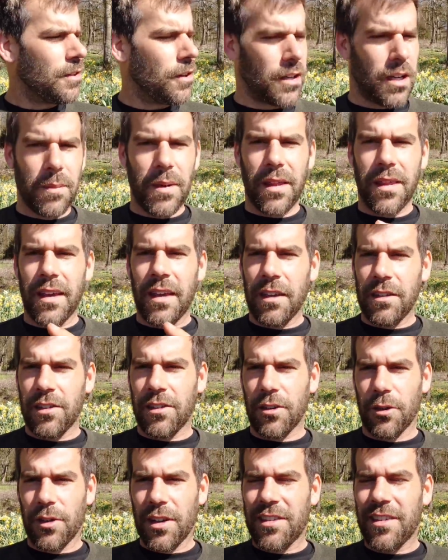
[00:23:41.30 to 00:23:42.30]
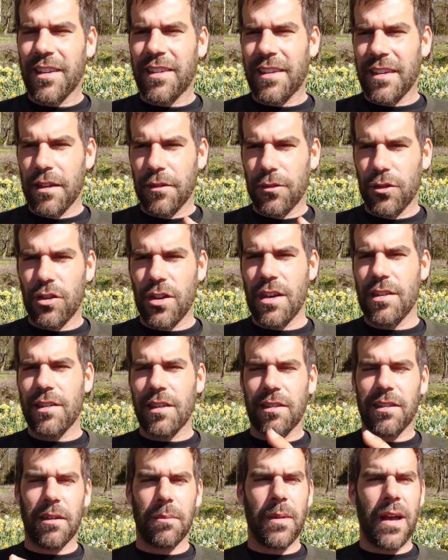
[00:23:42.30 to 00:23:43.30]
talking about the historicity of
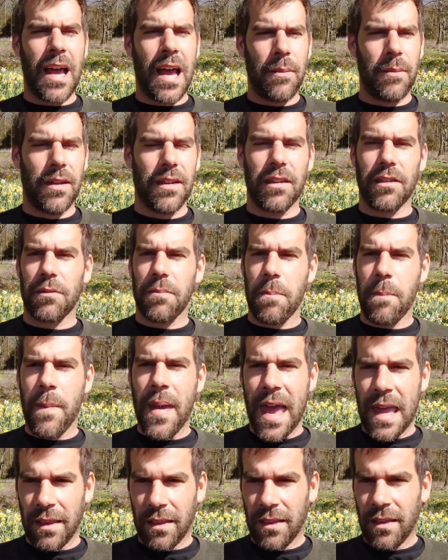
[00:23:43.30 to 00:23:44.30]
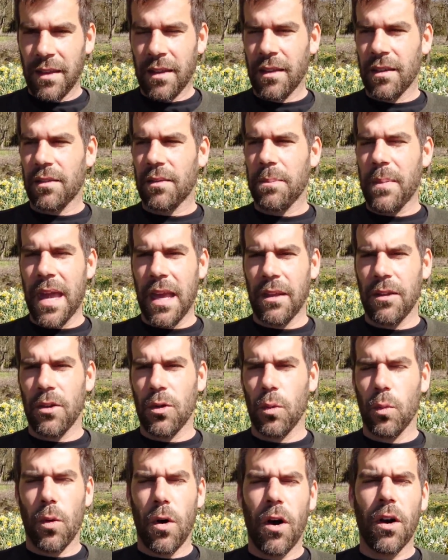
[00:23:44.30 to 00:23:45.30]
Jesus and Muhammad as men
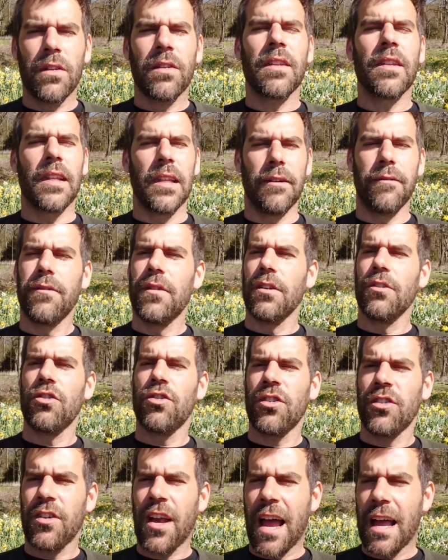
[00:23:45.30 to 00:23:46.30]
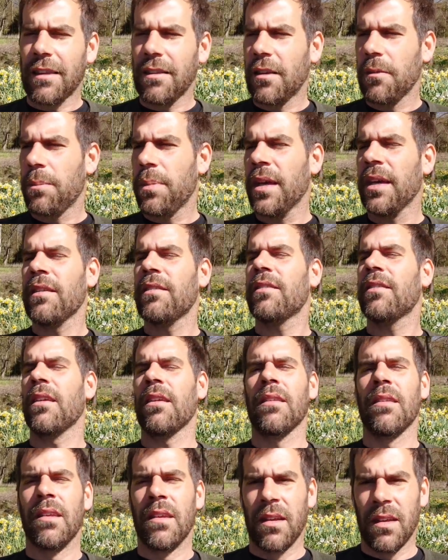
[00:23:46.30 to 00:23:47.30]
who walked and lived and shat and pissed
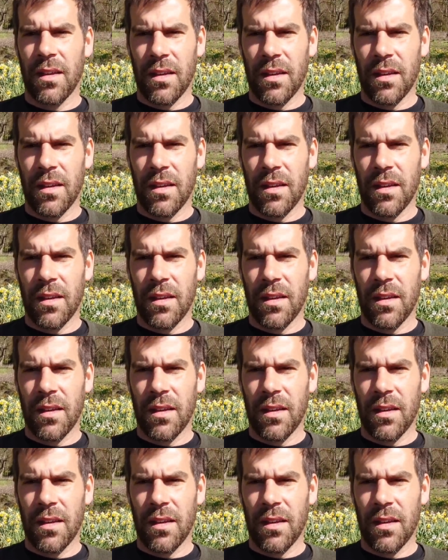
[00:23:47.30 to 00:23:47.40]
and